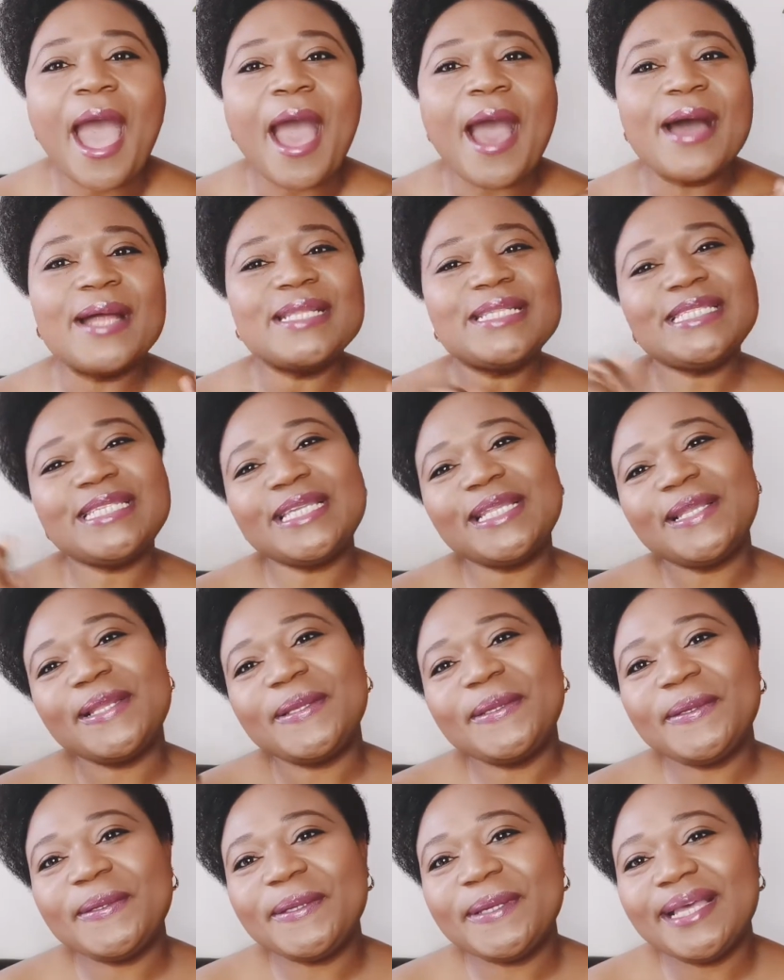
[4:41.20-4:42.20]
Aunty
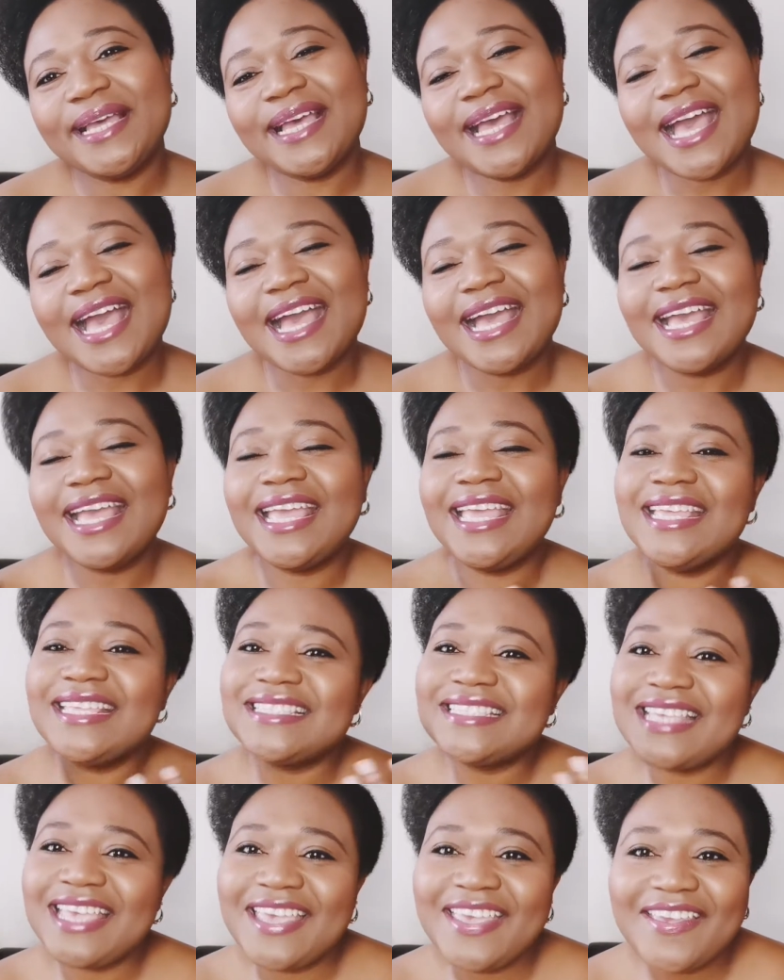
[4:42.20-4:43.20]
Lou
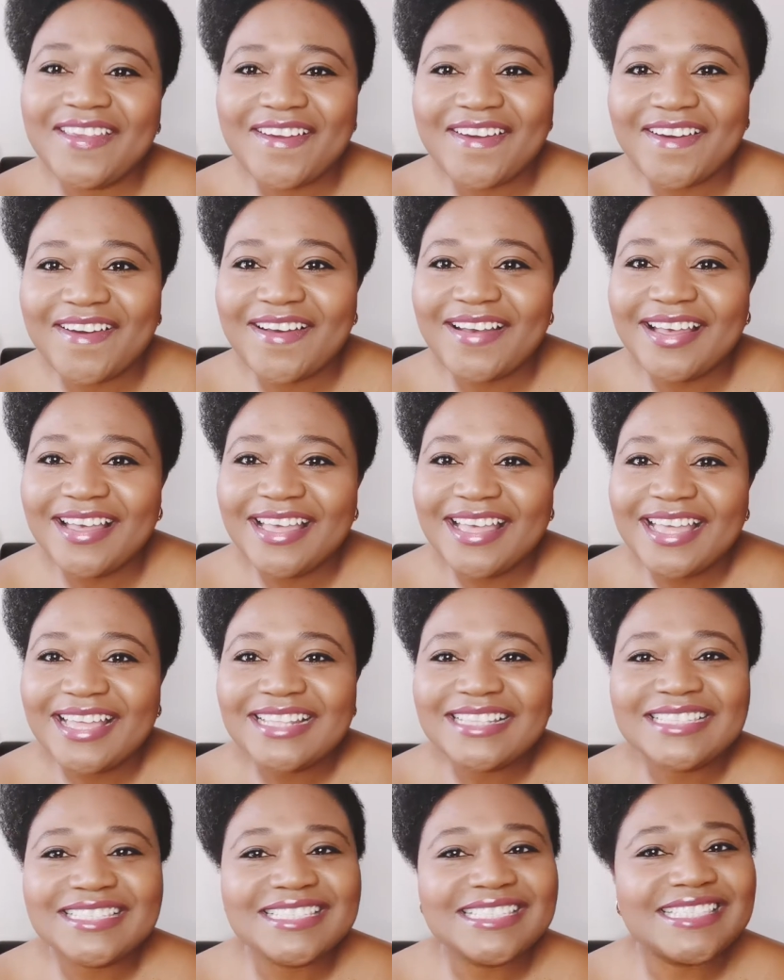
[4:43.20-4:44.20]
is here
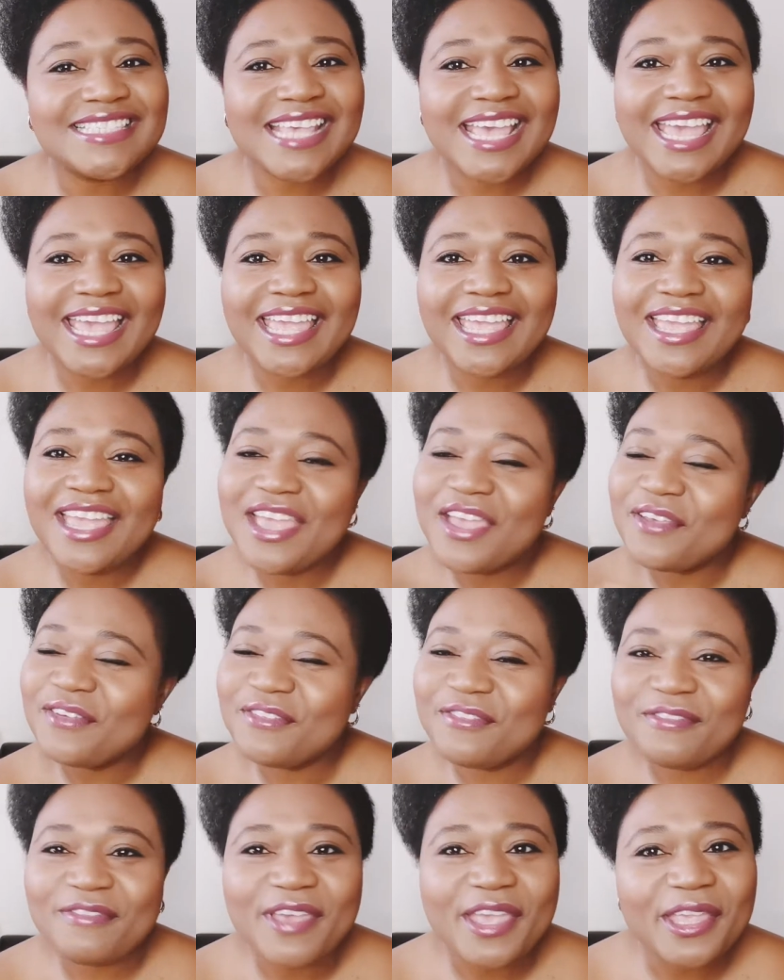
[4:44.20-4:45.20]
to say
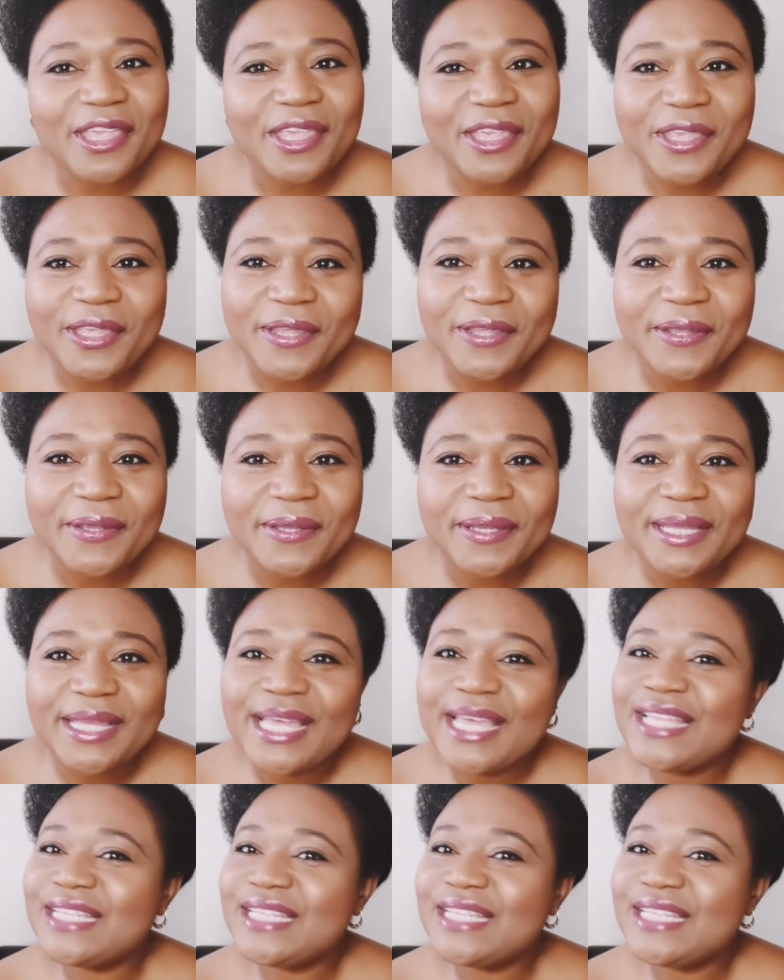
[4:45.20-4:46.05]
thank you,